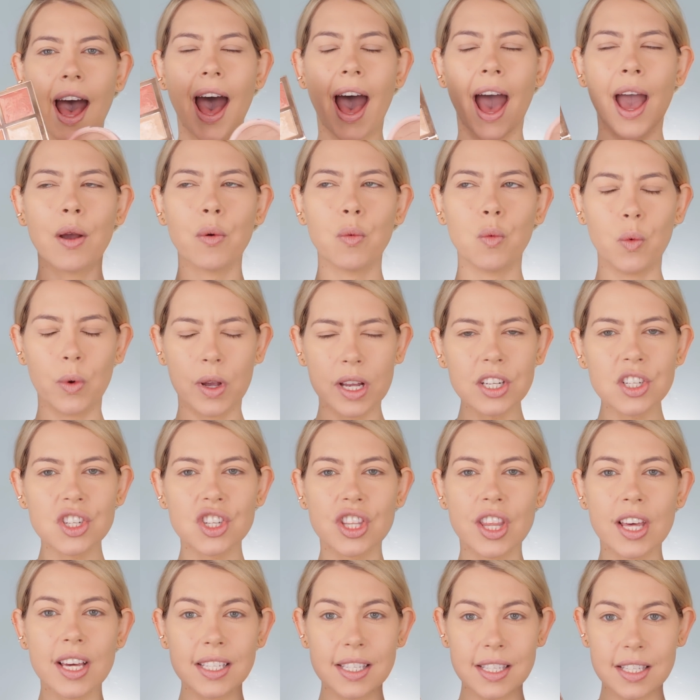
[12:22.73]
I wish
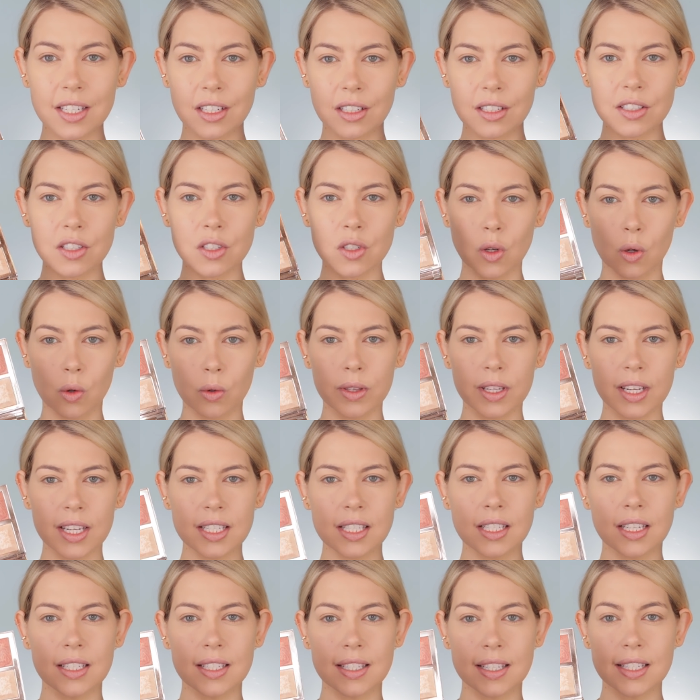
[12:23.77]
they still sold this
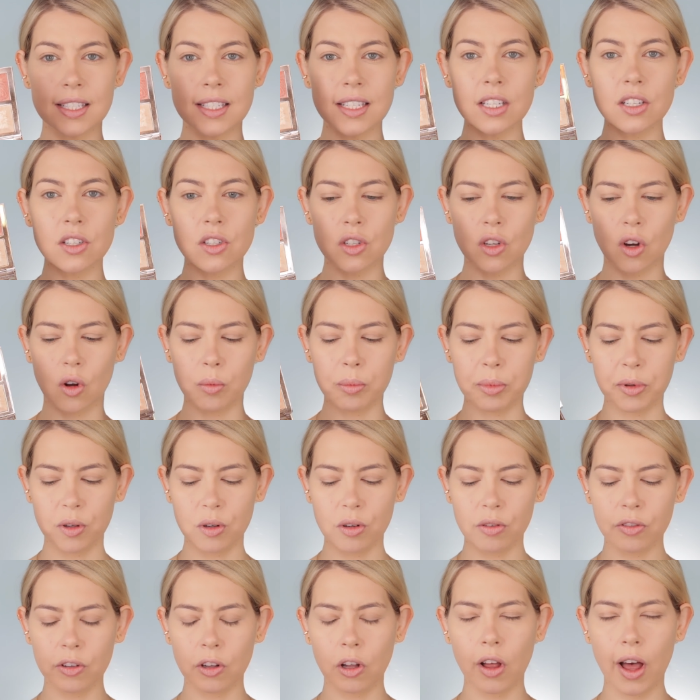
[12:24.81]
because this is so
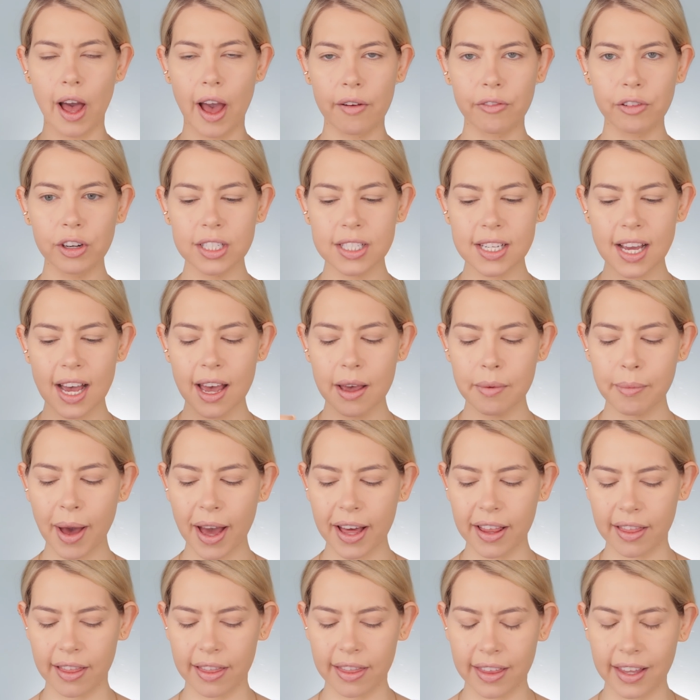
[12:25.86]
beautiful. Every time
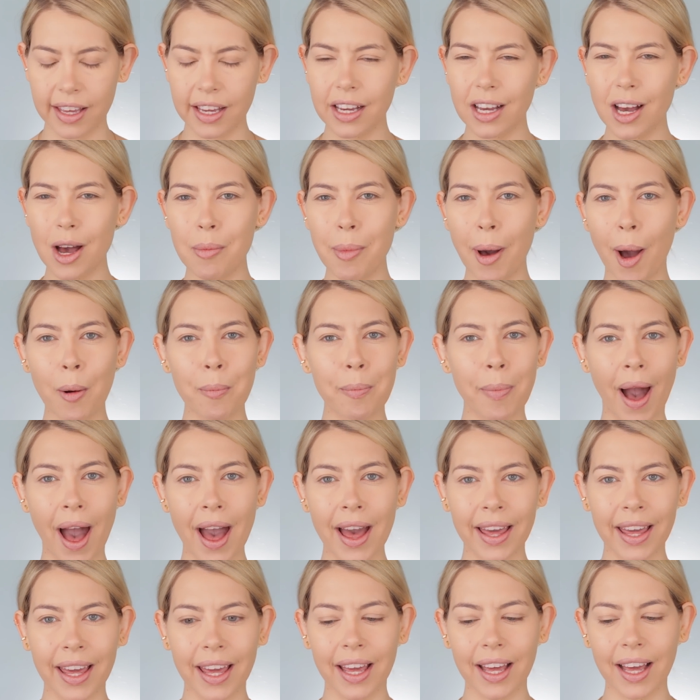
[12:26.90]
I think about
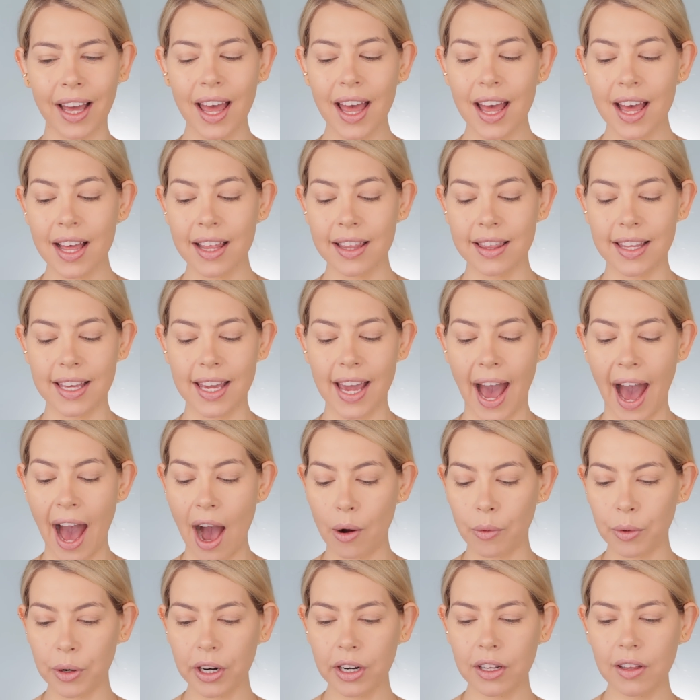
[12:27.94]
buying the
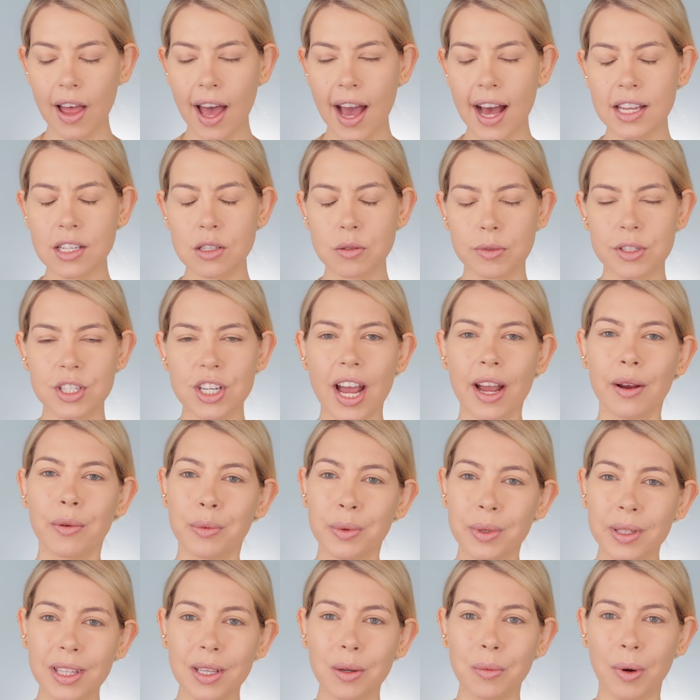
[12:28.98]
Hourglass, which I
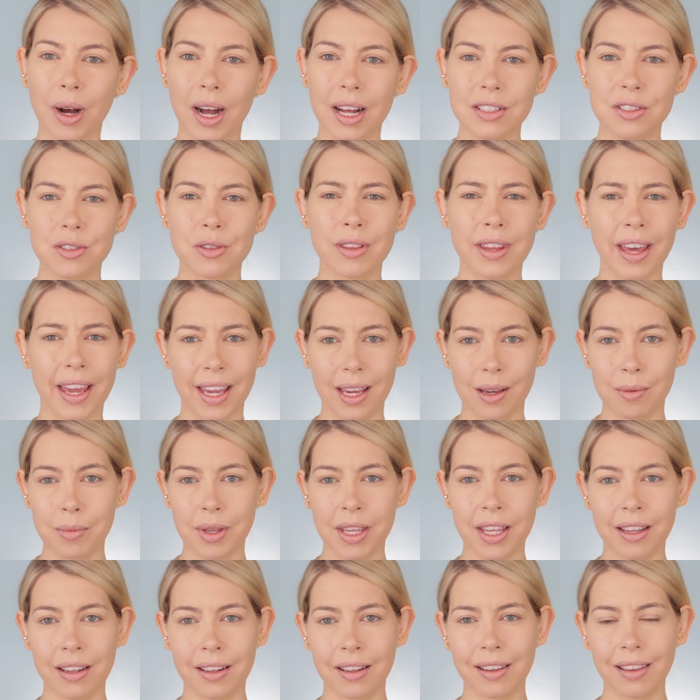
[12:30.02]
really want to, the
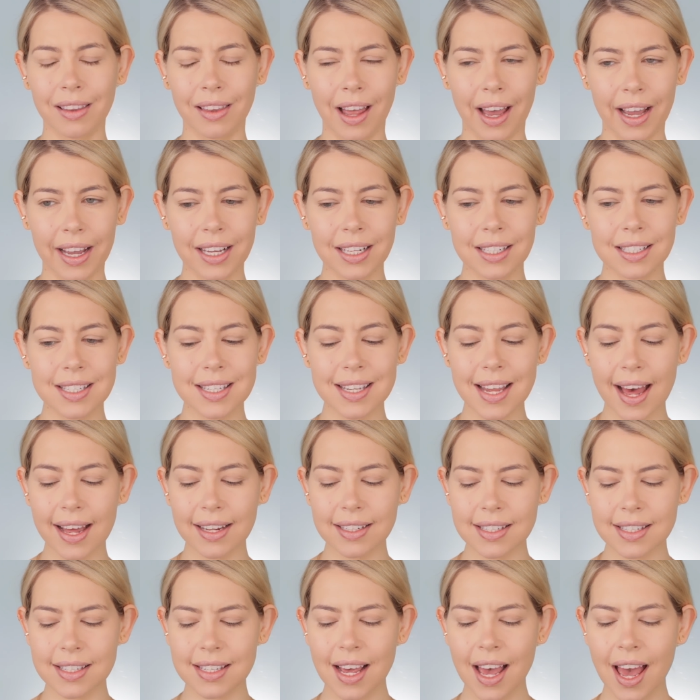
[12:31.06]
ambient light
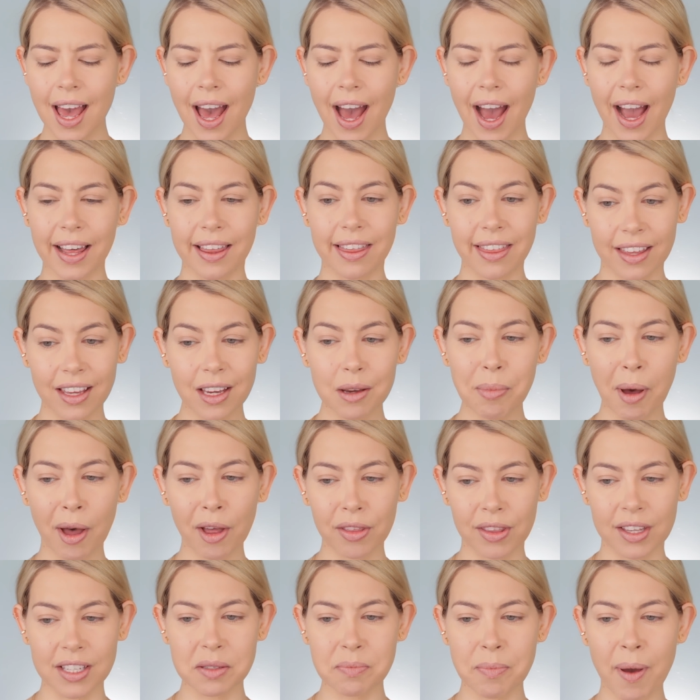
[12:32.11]
sets, I think
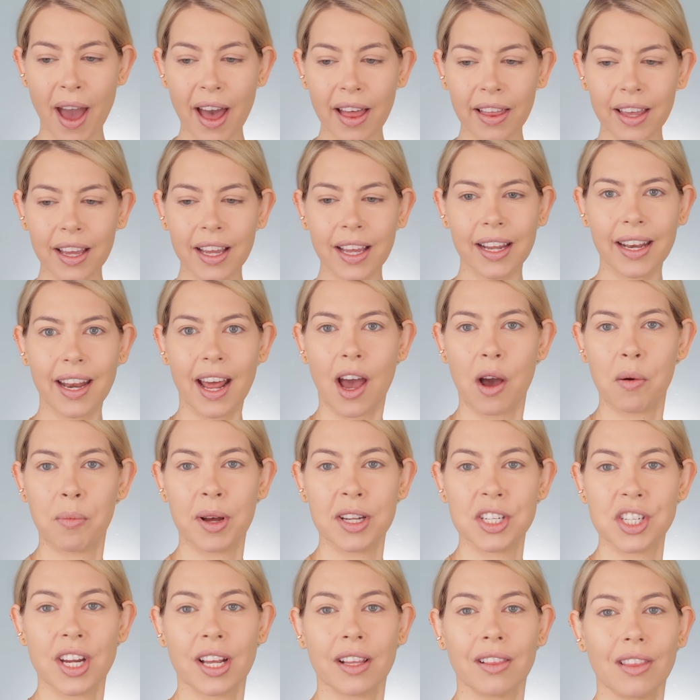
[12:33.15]
about this palette and how
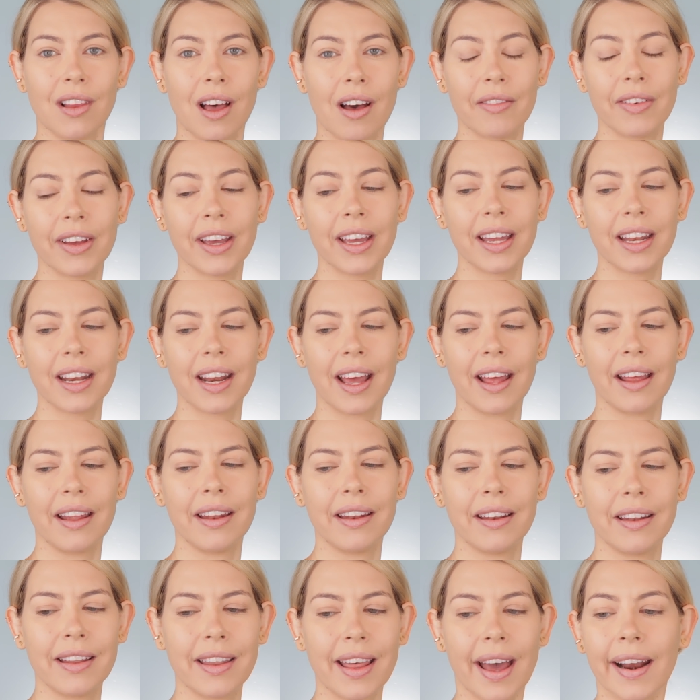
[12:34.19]
much I love it
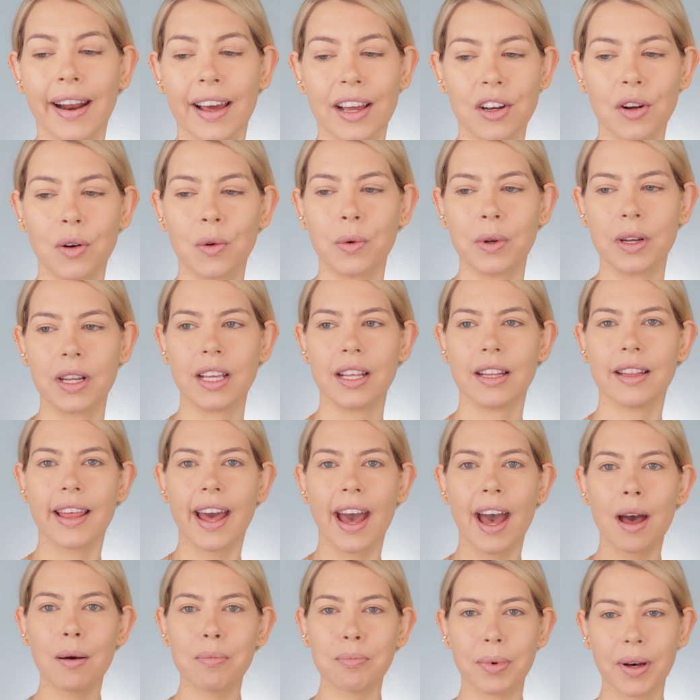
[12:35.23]
and that I don't need
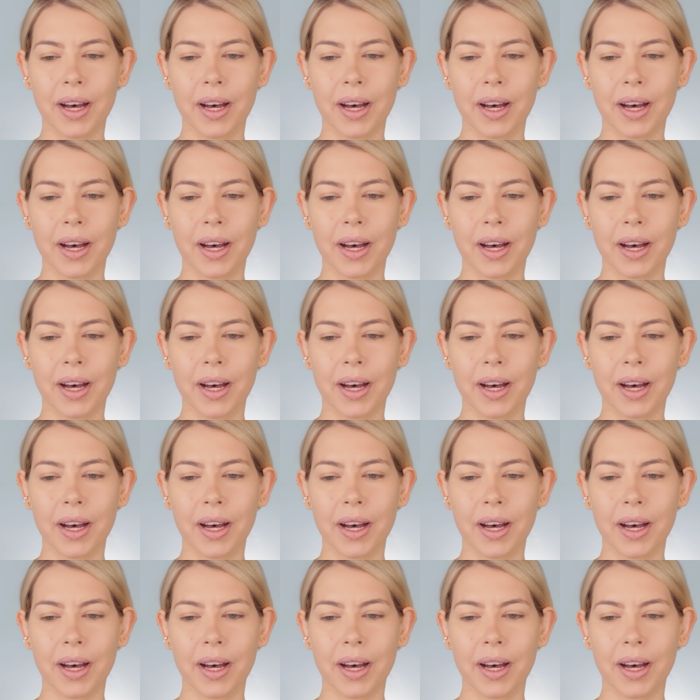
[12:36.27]
that.